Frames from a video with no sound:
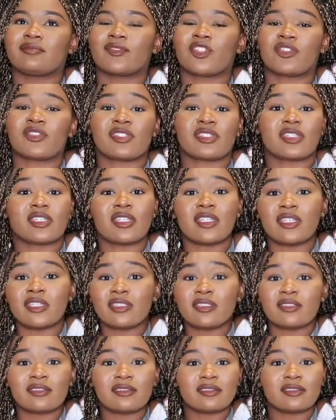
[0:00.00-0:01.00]

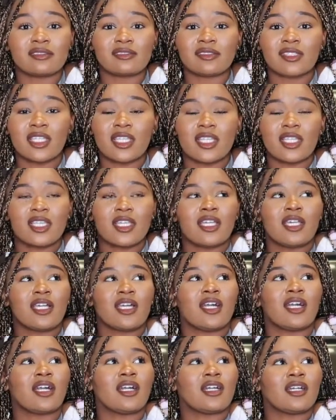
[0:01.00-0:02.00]
Christine,
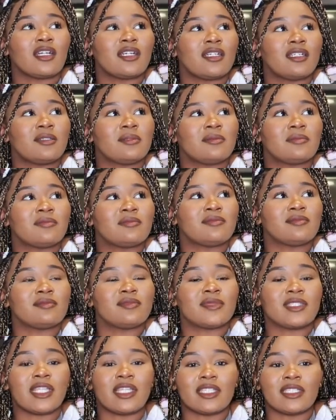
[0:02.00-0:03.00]

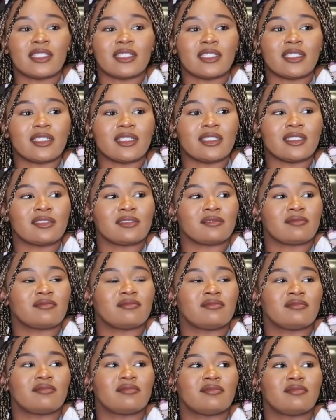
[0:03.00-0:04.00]
Dana,
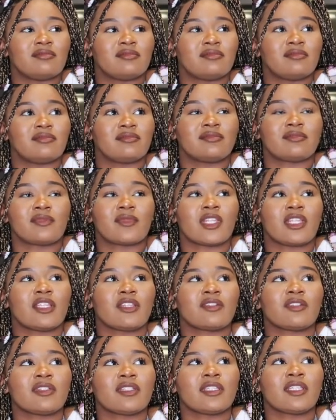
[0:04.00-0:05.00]

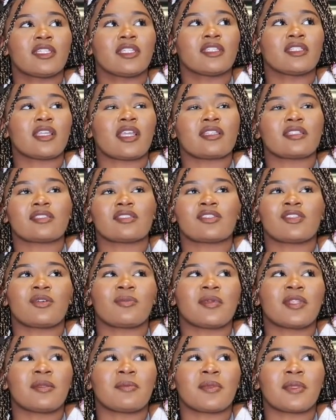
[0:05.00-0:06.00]
literally so
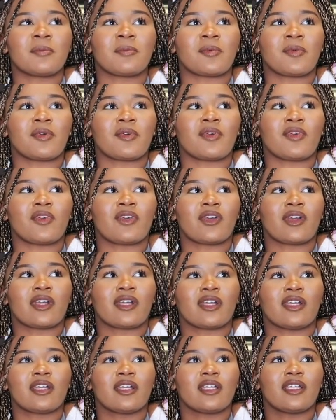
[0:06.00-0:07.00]
many people.
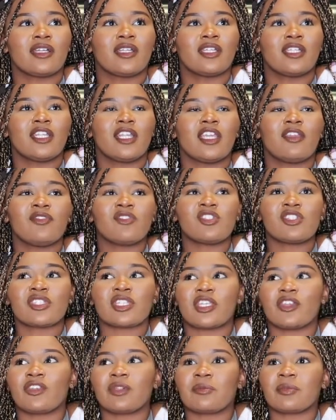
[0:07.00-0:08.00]
Even just
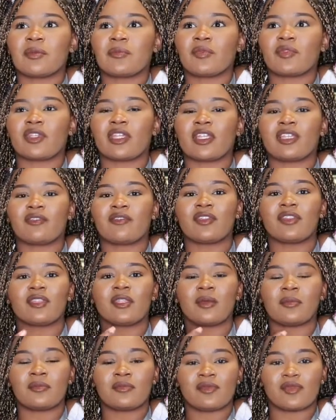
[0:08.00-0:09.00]
hearing people, not even
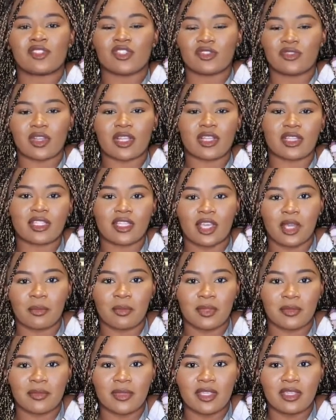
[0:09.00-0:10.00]
them directly
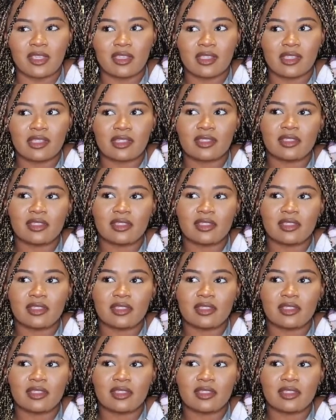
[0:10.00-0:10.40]
helping me,